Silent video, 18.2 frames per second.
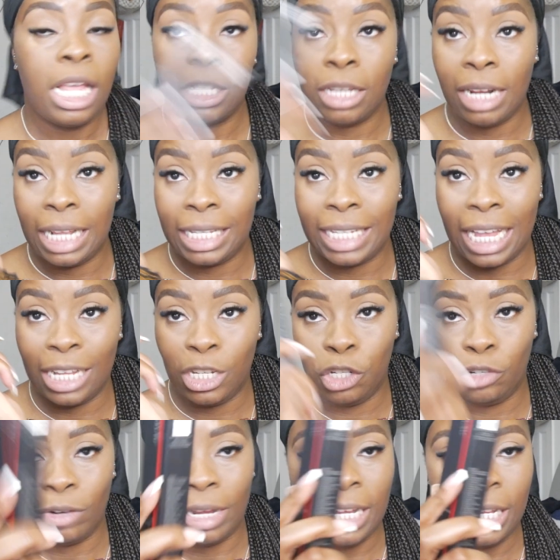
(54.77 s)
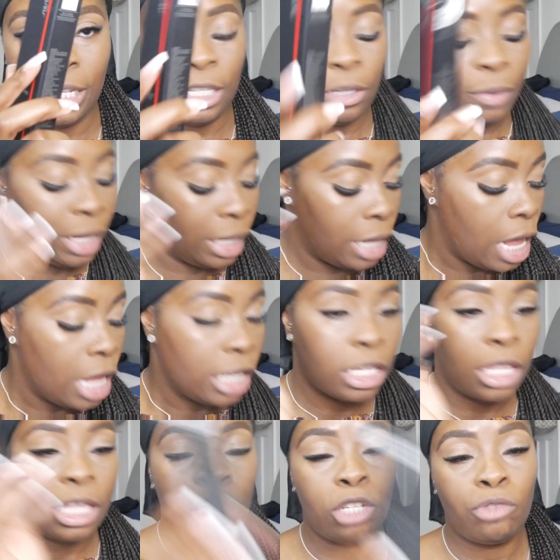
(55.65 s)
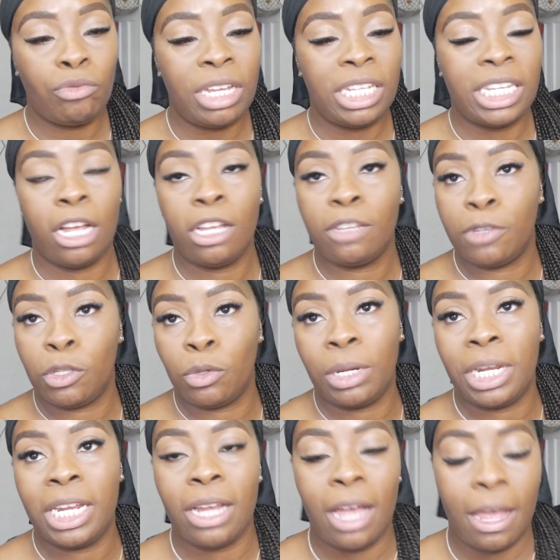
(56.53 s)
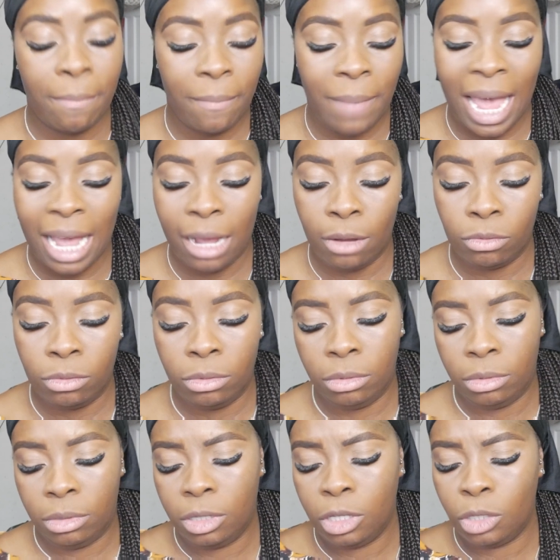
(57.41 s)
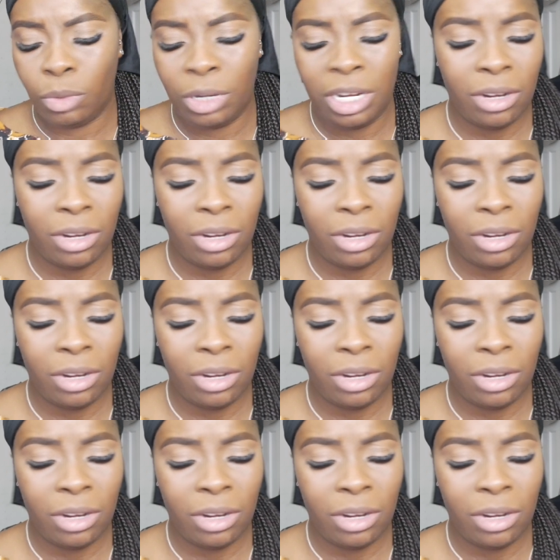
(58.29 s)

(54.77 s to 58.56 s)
So let's get straight into it. So this retails for £29, is it